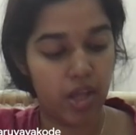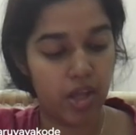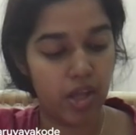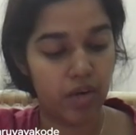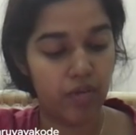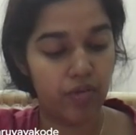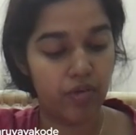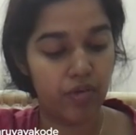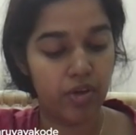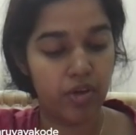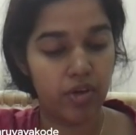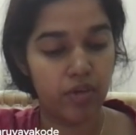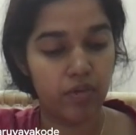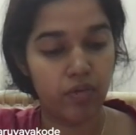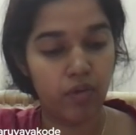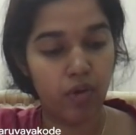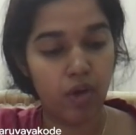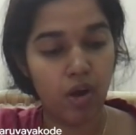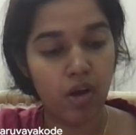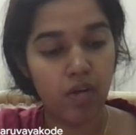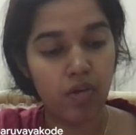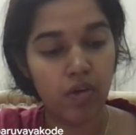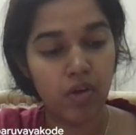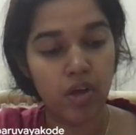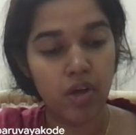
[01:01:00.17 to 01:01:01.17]
where we
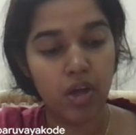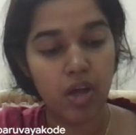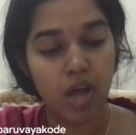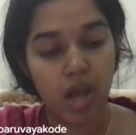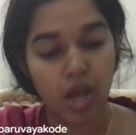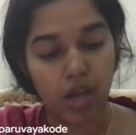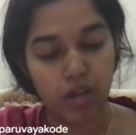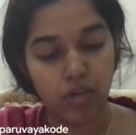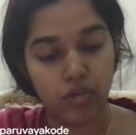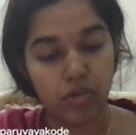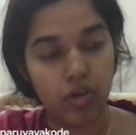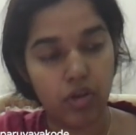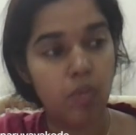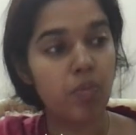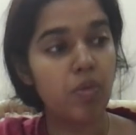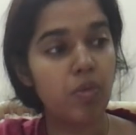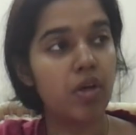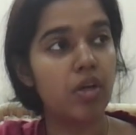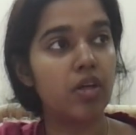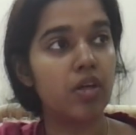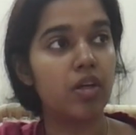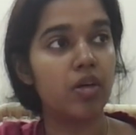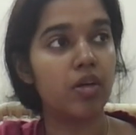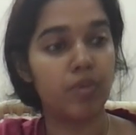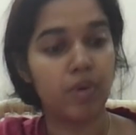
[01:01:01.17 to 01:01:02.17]
involve
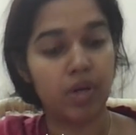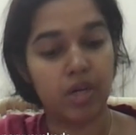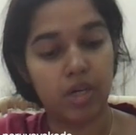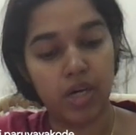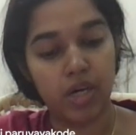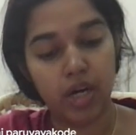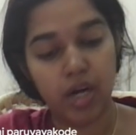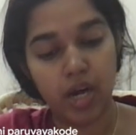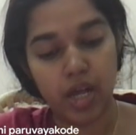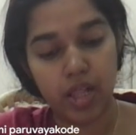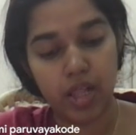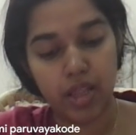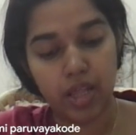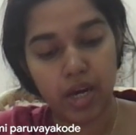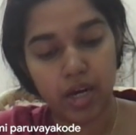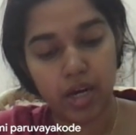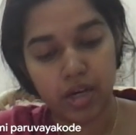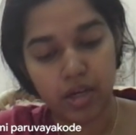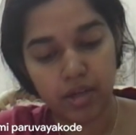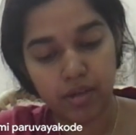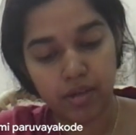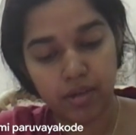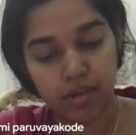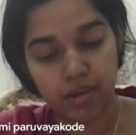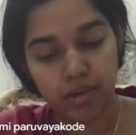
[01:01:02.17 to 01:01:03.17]
adsorbed intermediate and
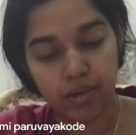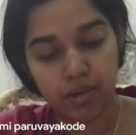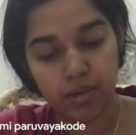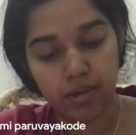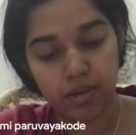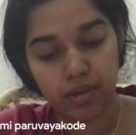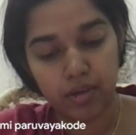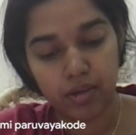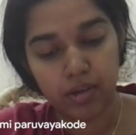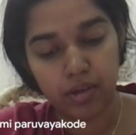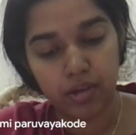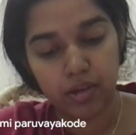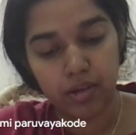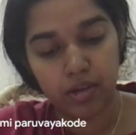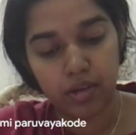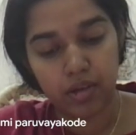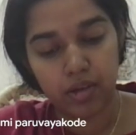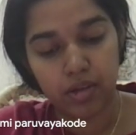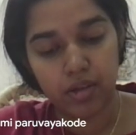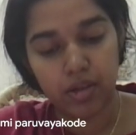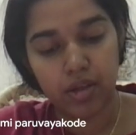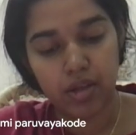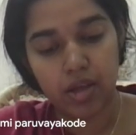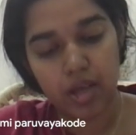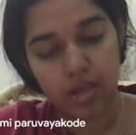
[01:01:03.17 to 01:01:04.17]
that is
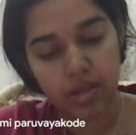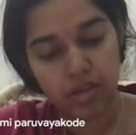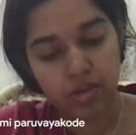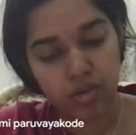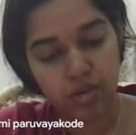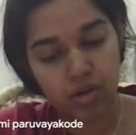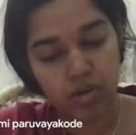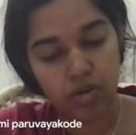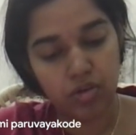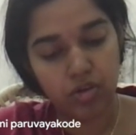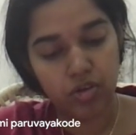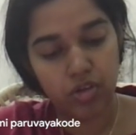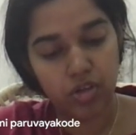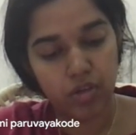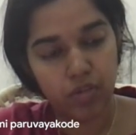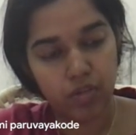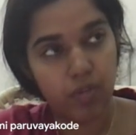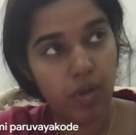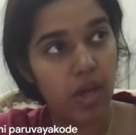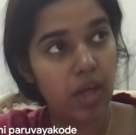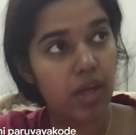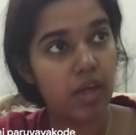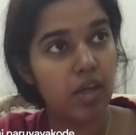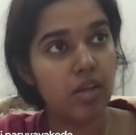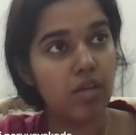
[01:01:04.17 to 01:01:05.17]
A
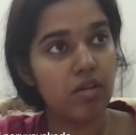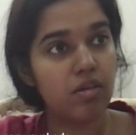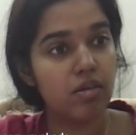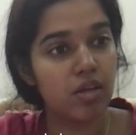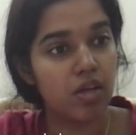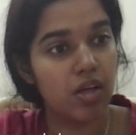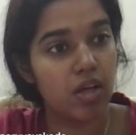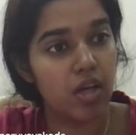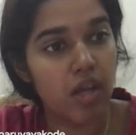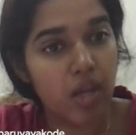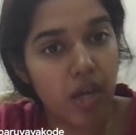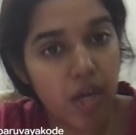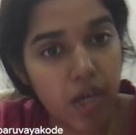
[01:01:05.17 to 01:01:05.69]
solution minus